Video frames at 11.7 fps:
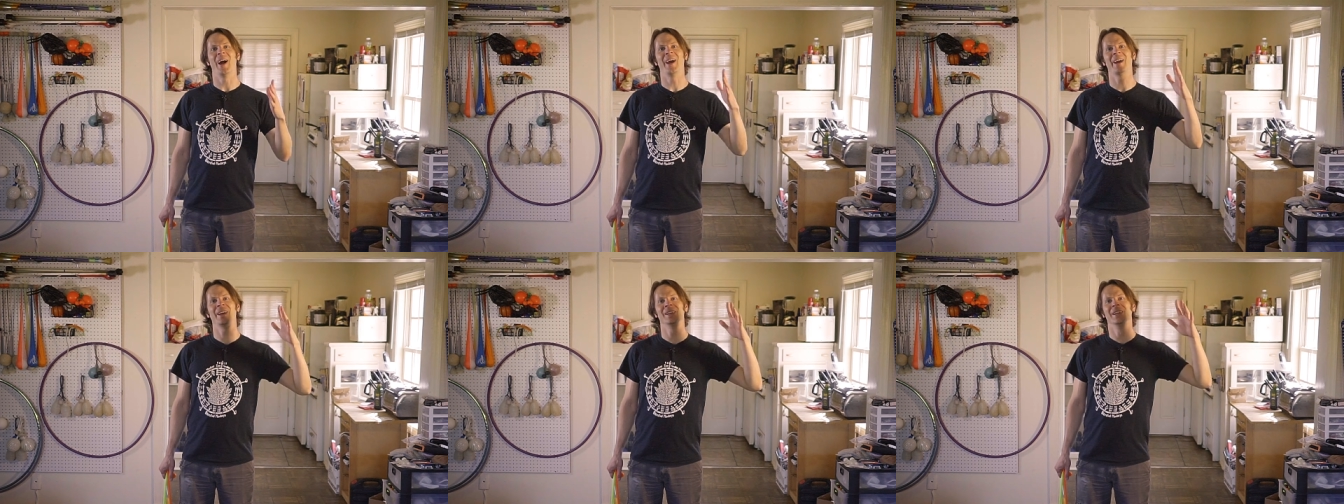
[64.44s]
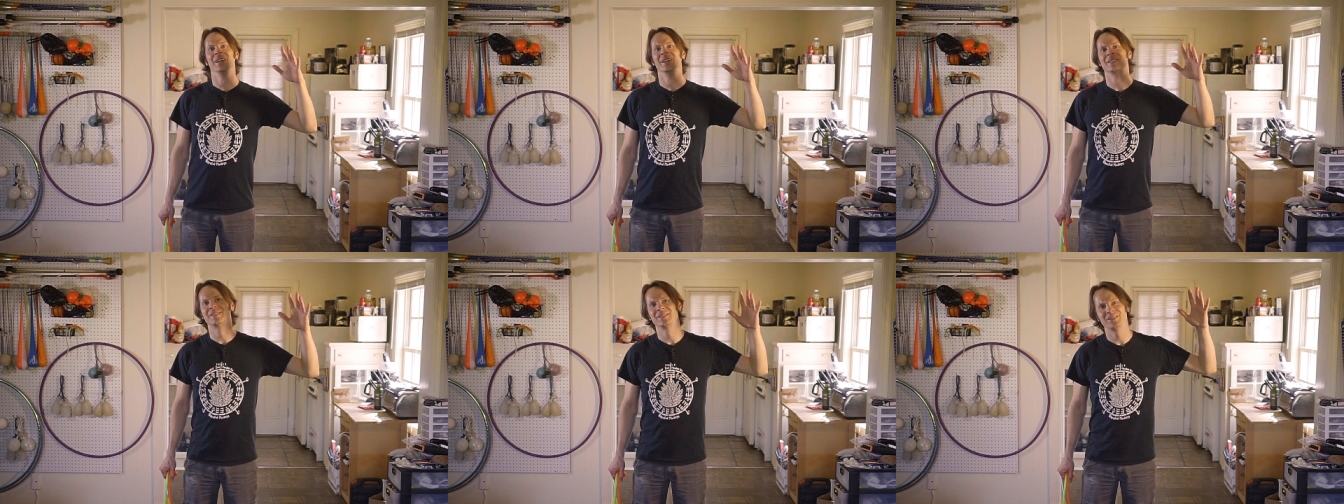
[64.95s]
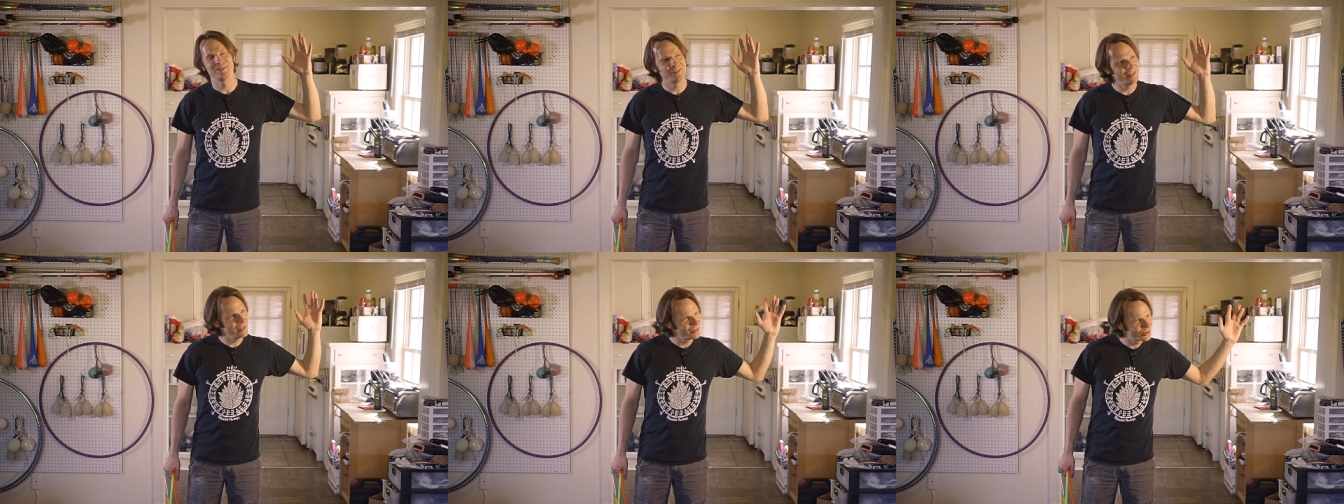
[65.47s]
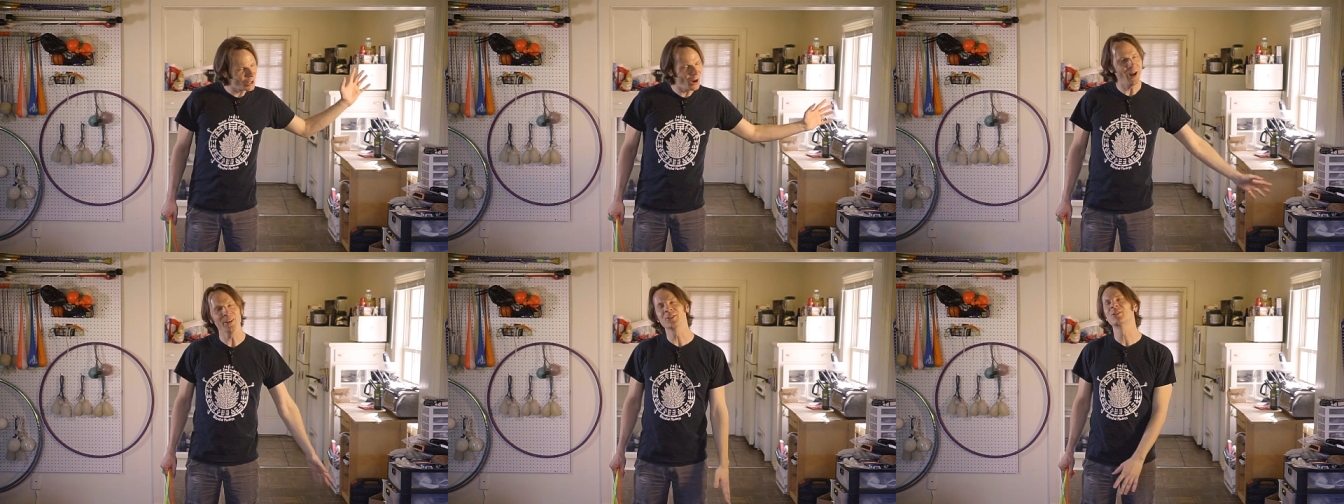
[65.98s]
I
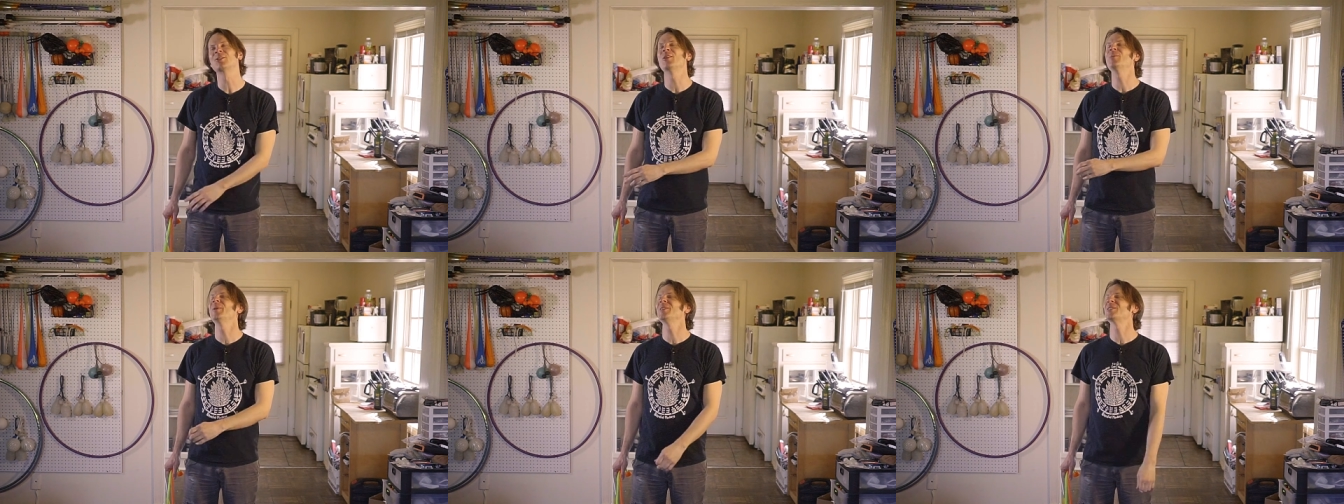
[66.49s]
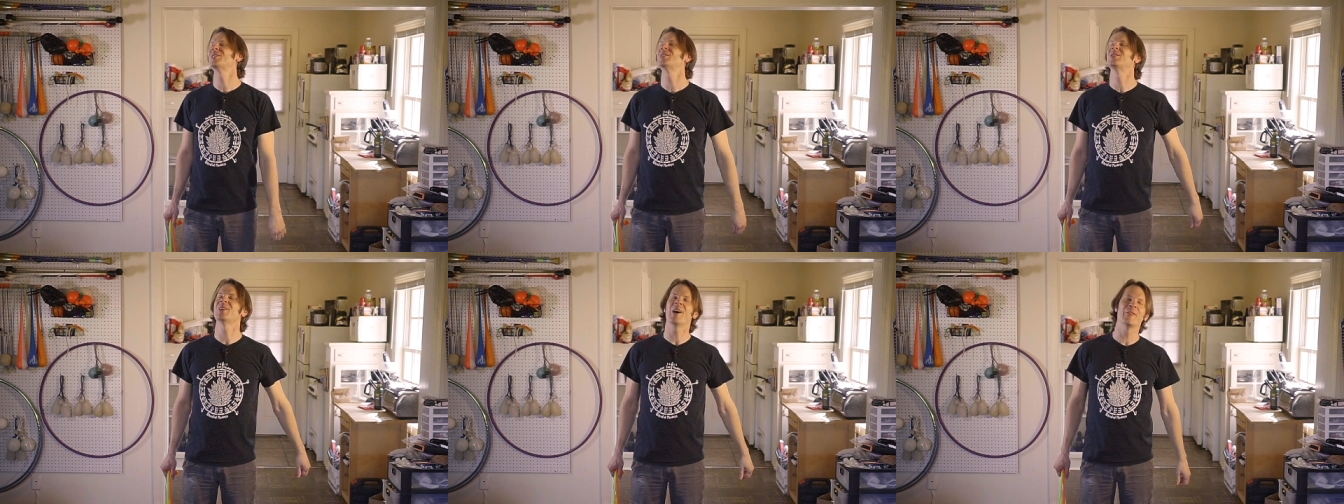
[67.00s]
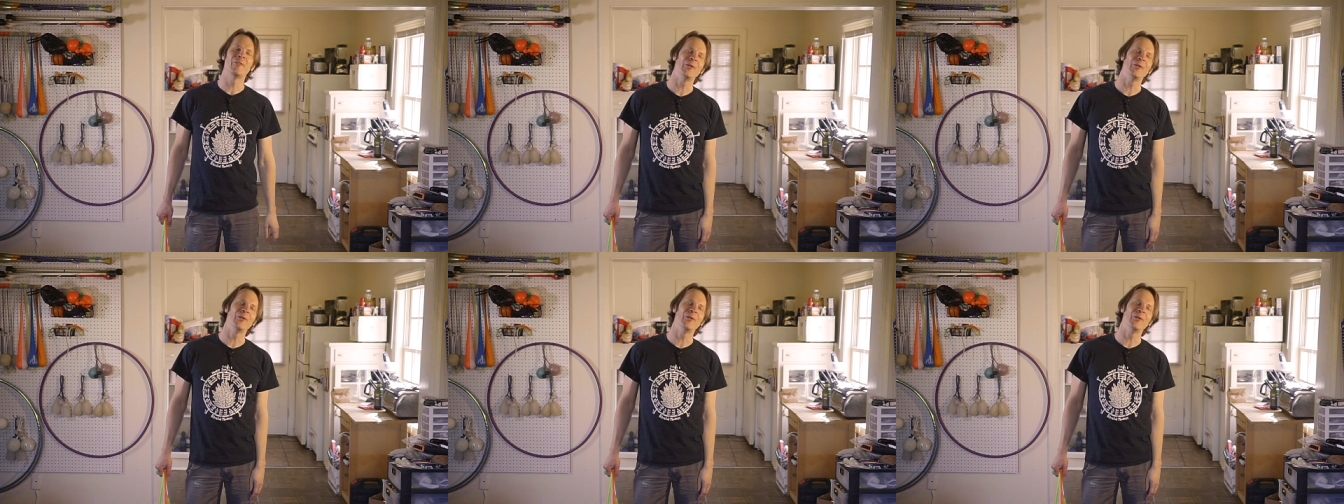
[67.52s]
taught so much stuff